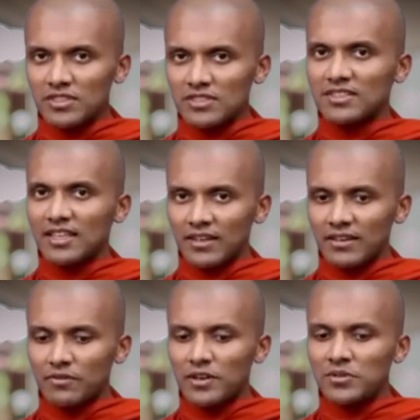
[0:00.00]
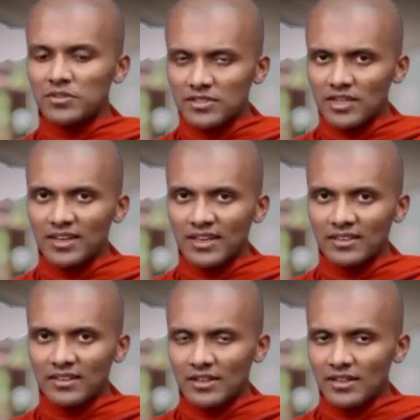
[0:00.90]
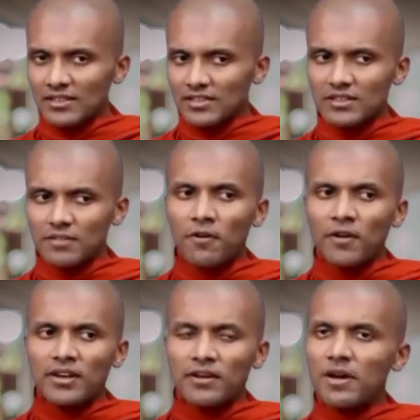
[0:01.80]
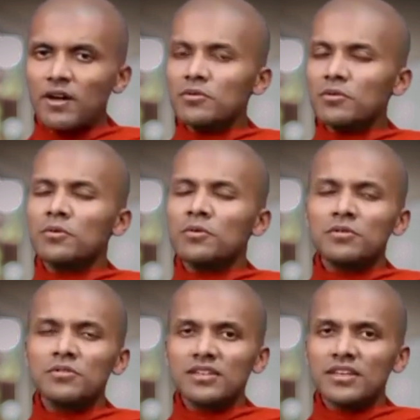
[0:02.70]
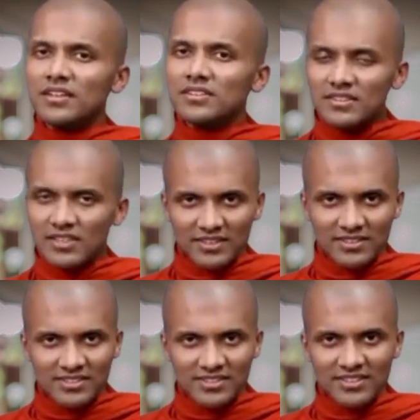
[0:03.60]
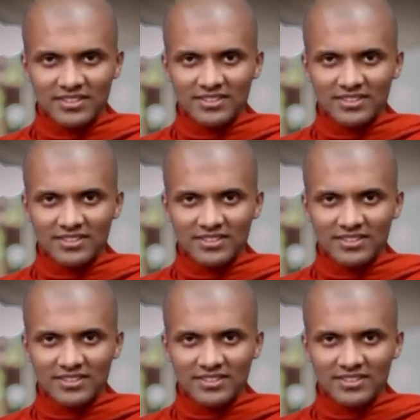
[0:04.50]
this thing. When you're studying, just forget about all the other things